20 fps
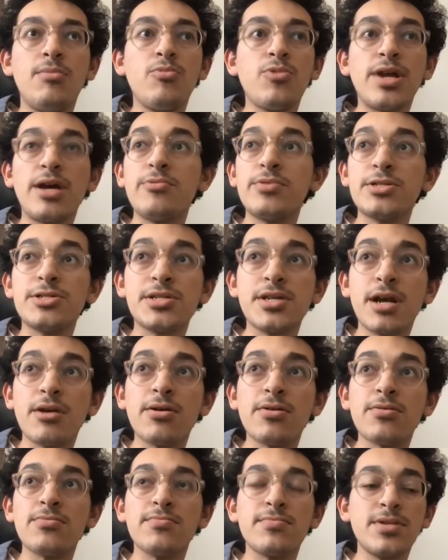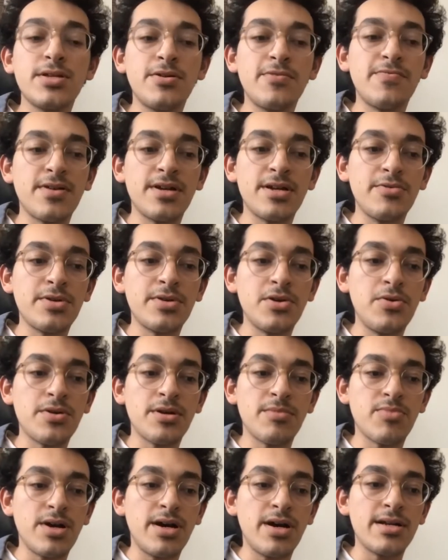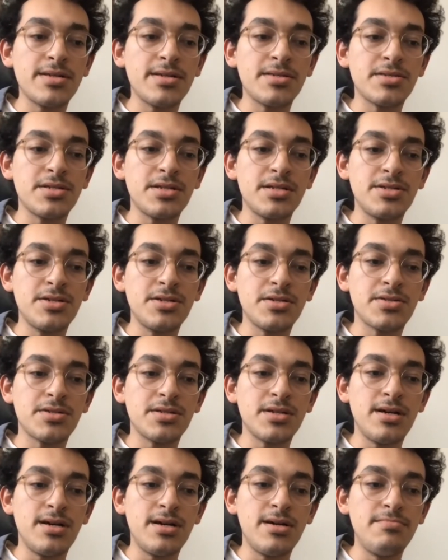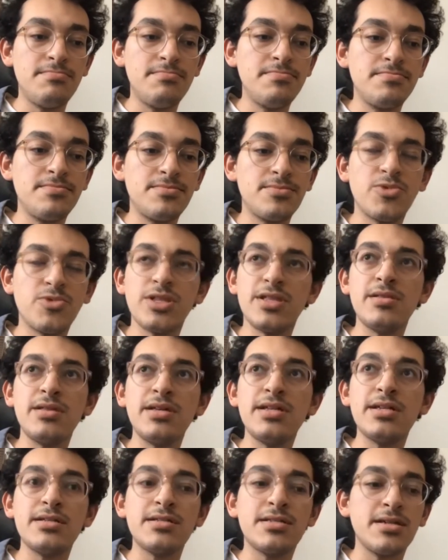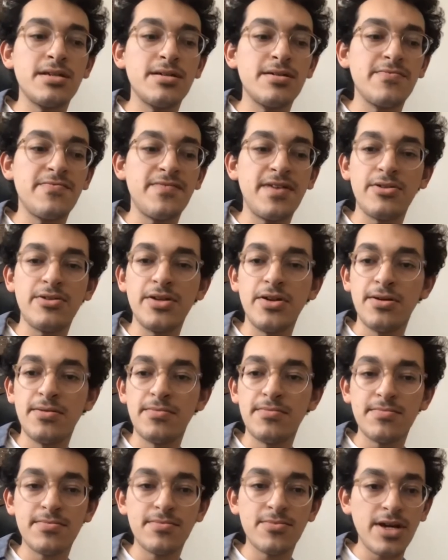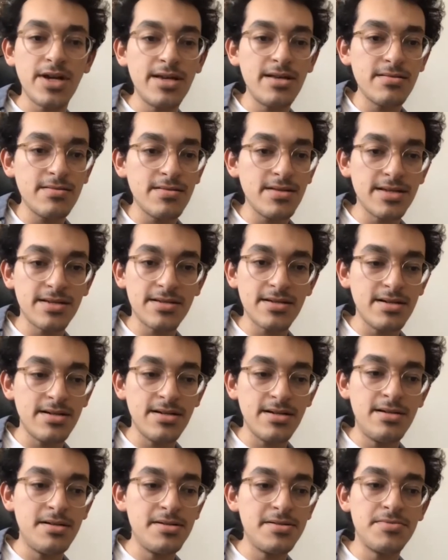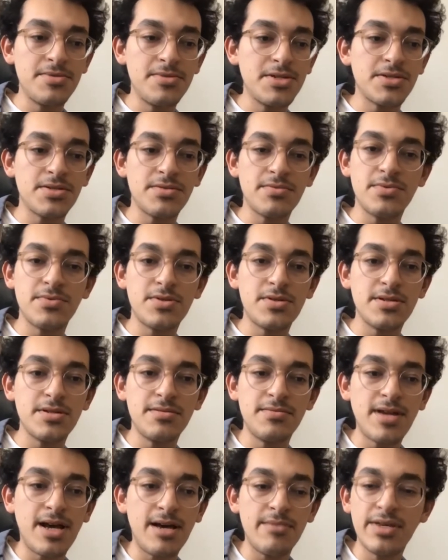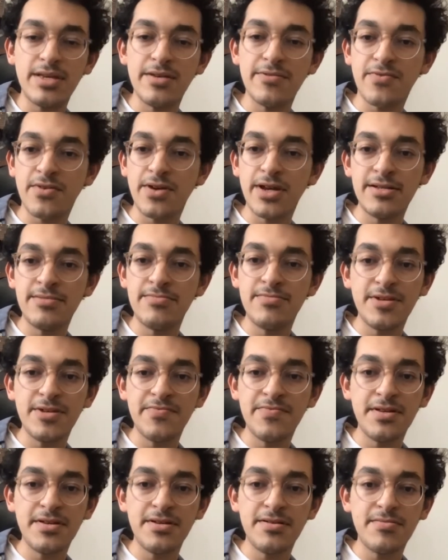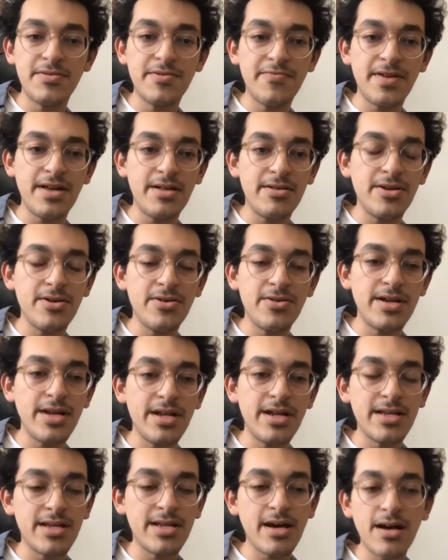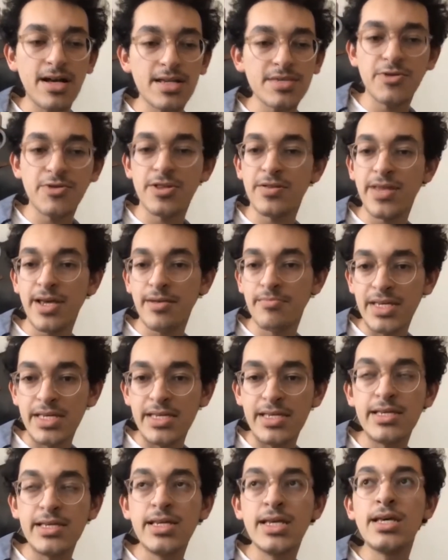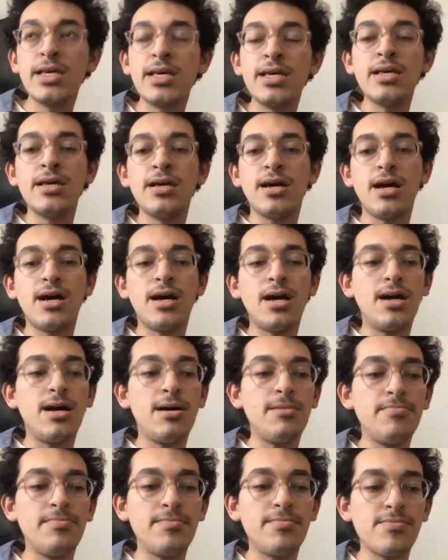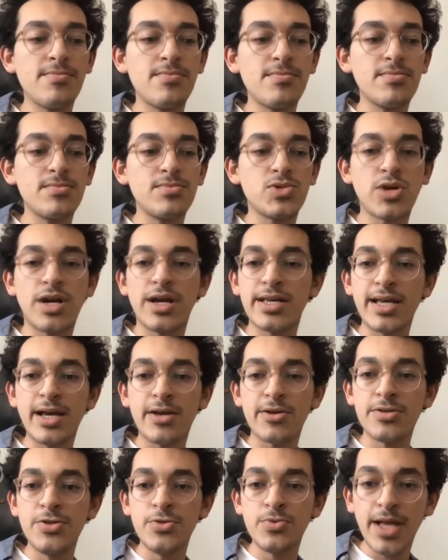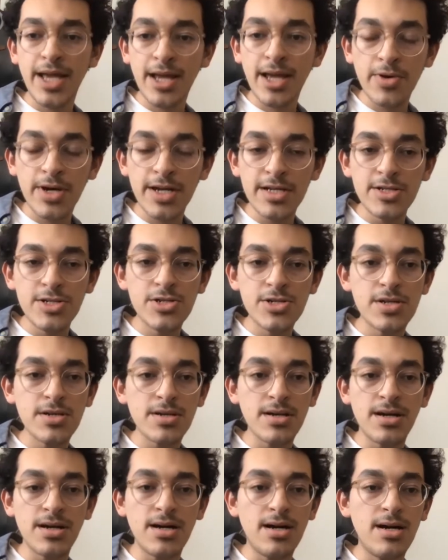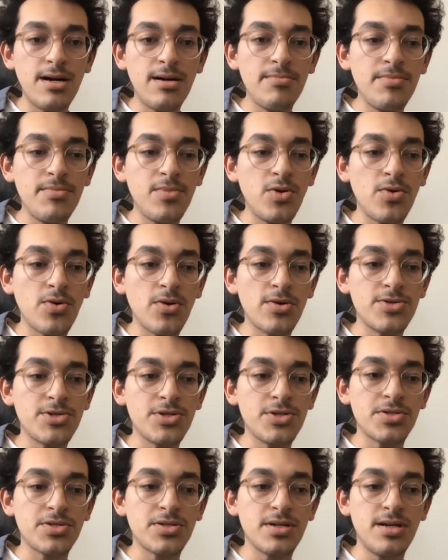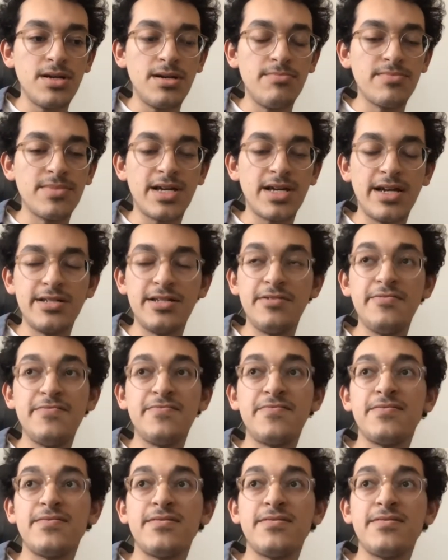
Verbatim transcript: Um, what I would share, you know, for anyone going abroad is to just um, really lean into failure, right? Like uh, just to not be afraid of the, the failure in any cause, whether that be um, trying out a new language um, or just um, kind of